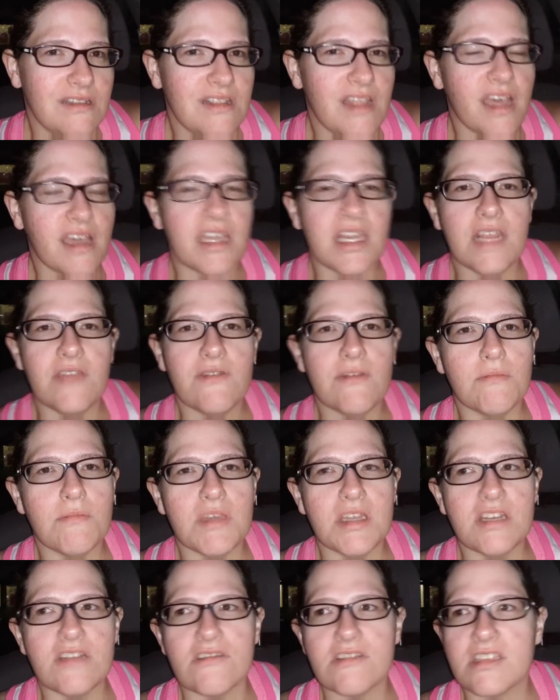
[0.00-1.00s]
that could even
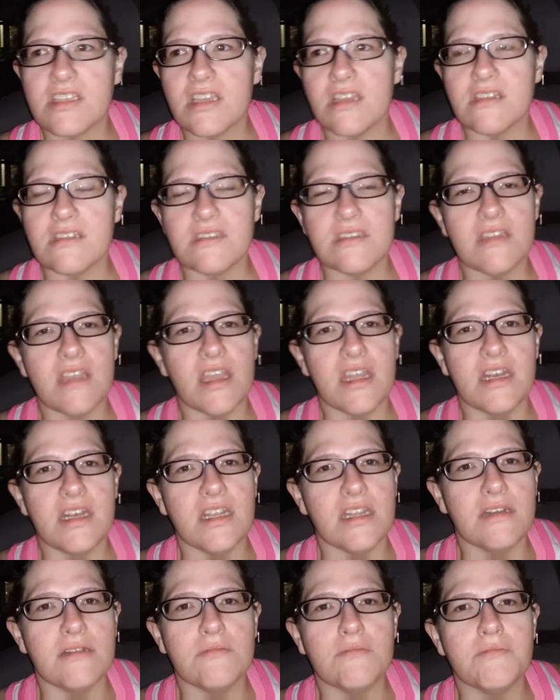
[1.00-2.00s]
be just because I
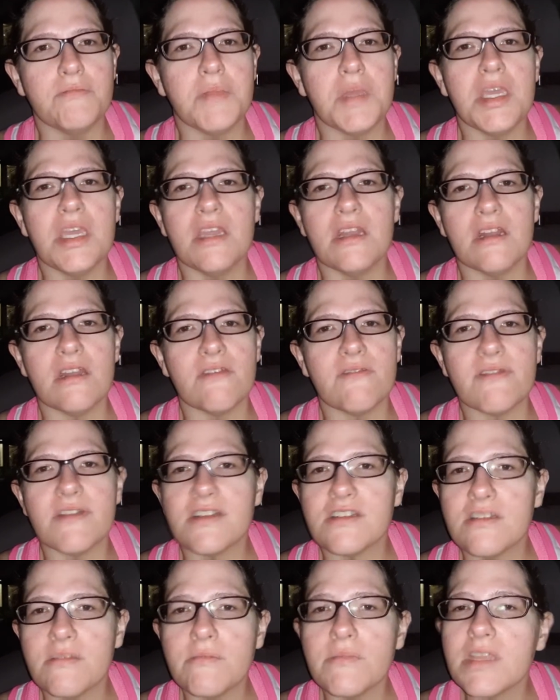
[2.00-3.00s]
didn't pee enough or
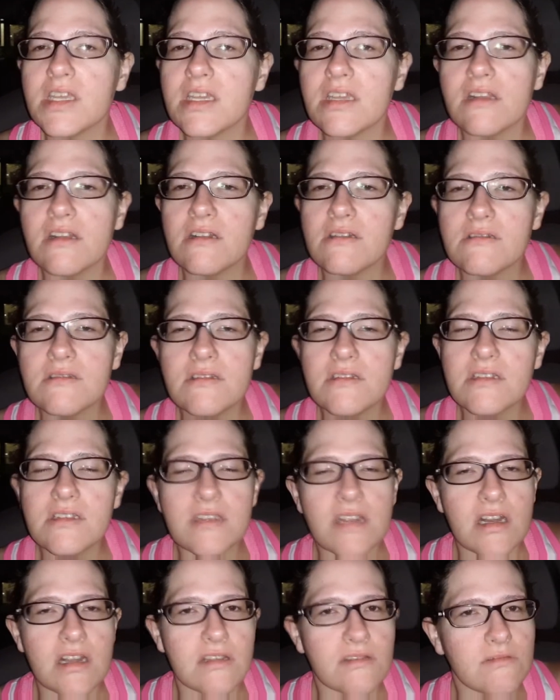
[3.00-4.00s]
something, or,
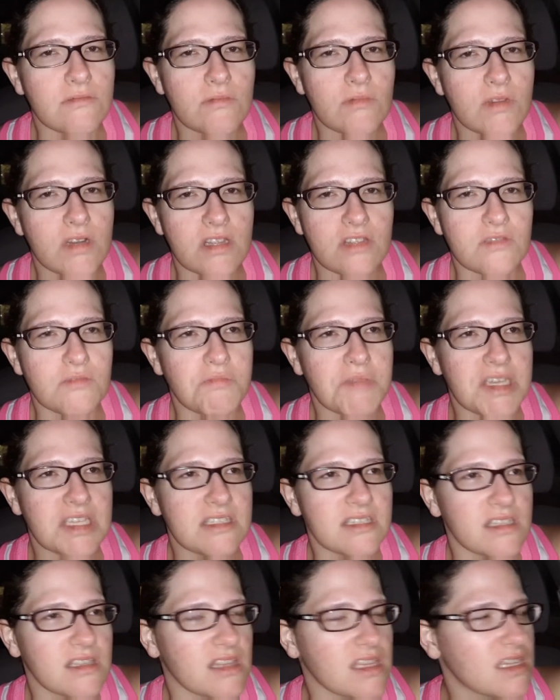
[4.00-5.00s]
you know, one of those
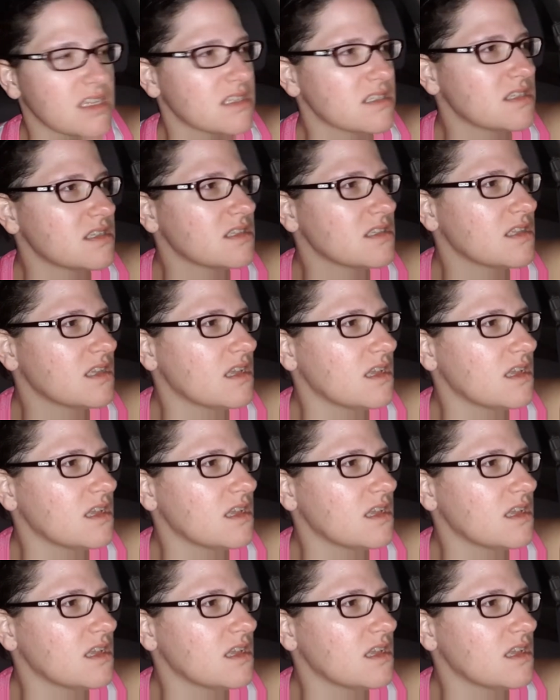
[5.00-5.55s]
basic things.